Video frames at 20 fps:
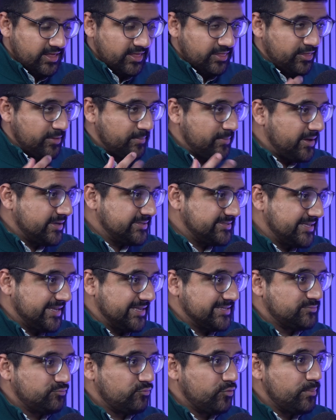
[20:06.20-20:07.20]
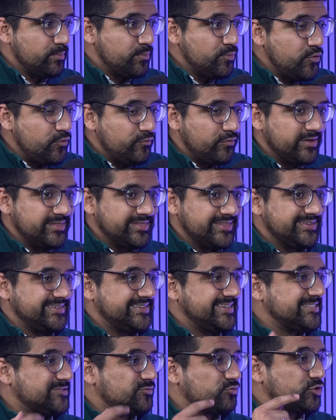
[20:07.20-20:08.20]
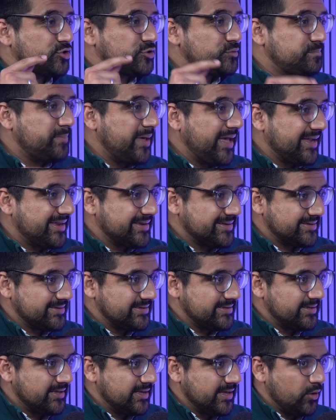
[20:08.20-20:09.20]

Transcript: The mercy is removing the disrespect